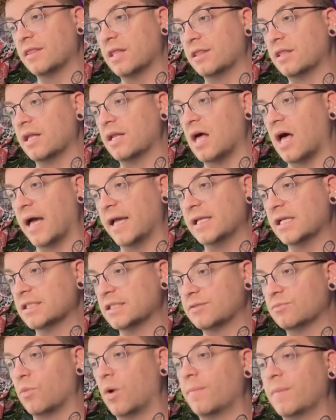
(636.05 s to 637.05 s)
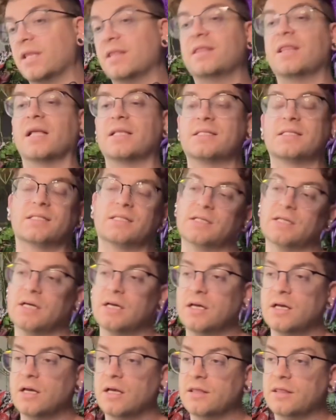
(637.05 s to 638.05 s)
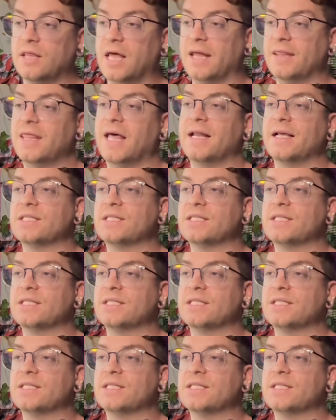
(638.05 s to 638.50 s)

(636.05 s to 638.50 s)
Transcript: The nine is, well, I mean, that